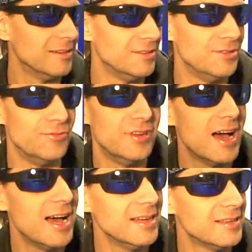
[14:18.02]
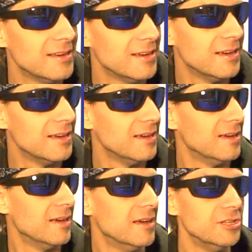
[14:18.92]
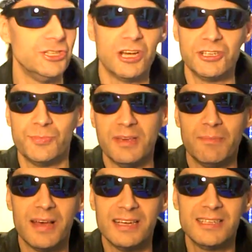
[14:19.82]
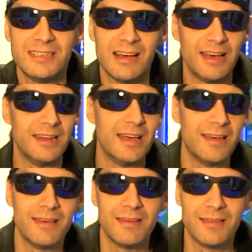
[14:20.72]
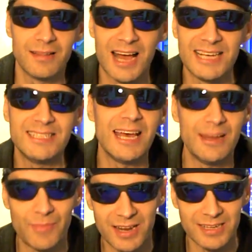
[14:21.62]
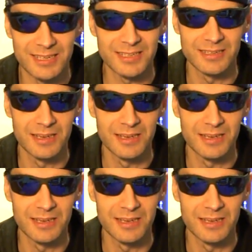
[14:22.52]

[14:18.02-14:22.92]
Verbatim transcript: do not judge me based on the last 10 minutes.